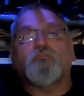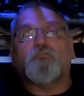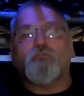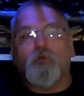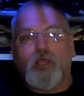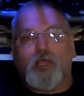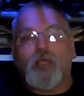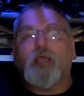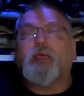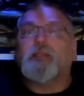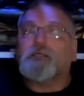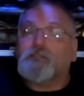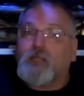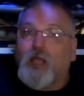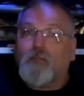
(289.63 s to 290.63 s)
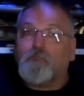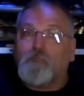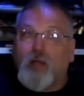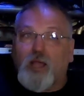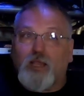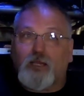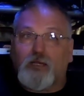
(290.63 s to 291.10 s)
free and it's not
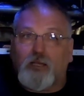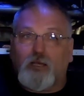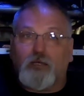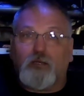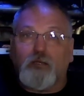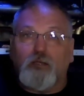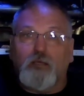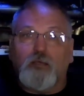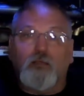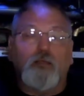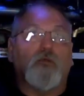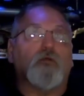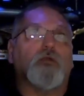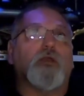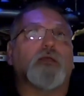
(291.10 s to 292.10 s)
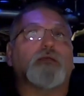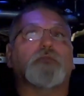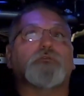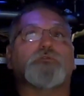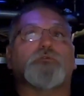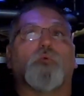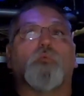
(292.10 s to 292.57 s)
binding.
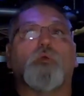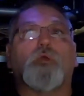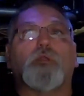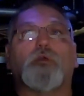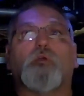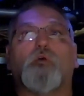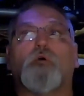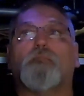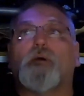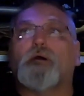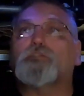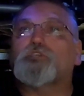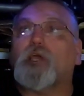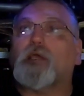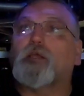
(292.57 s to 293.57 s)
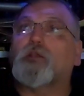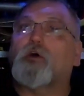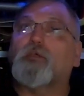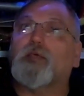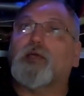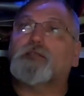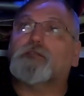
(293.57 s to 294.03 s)
Okay, so we're going to go about checking
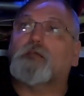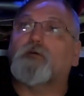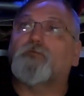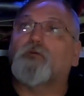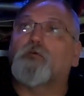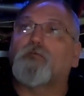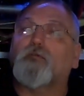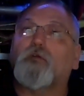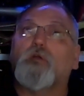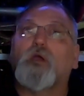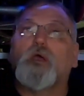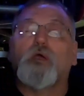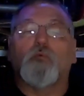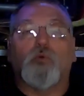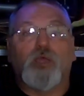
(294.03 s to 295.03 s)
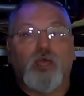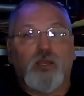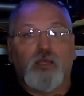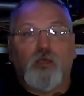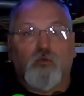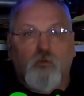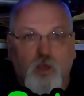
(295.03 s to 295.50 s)
all that stuff over. We got
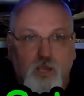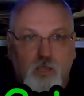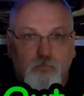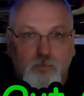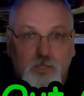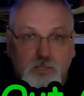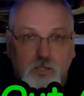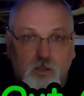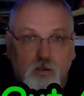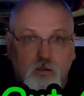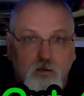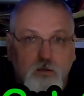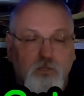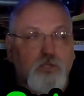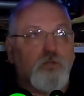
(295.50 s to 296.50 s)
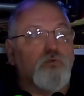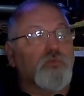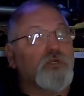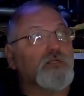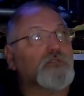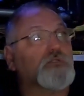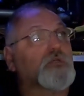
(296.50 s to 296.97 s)
to get Greg up in the car to
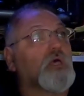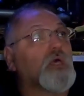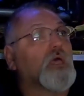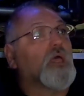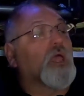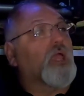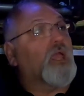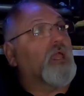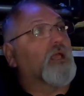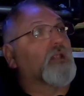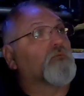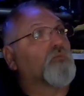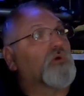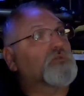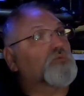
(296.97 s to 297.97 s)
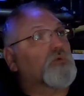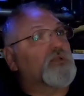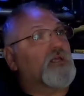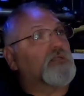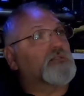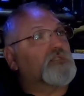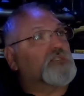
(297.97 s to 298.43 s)
do this. And once we're
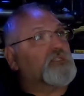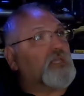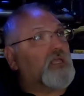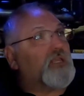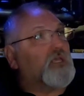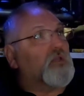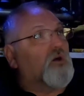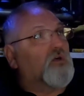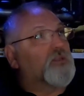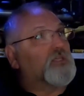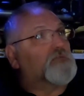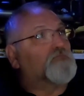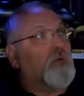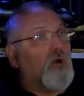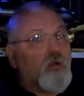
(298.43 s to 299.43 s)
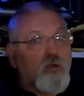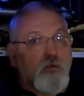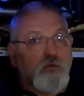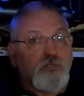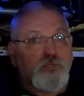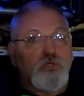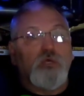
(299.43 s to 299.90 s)
done setting all these
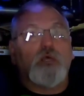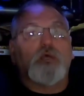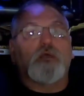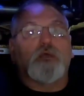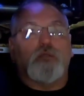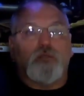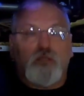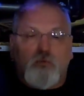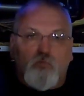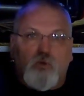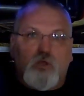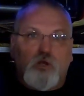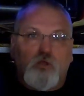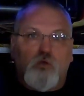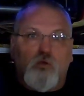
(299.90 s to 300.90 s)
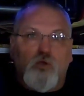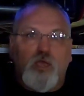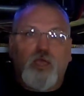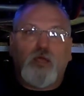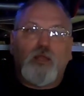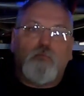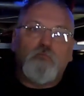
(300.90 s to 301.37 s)
bars, then we're going to go
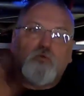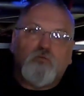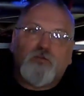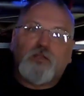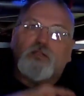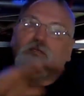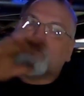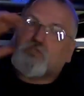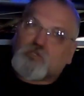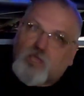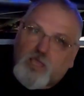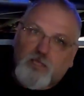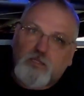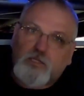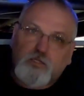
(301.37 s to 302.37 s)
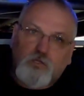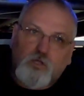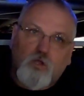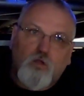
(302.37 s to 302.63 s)
ahead and move into scaling the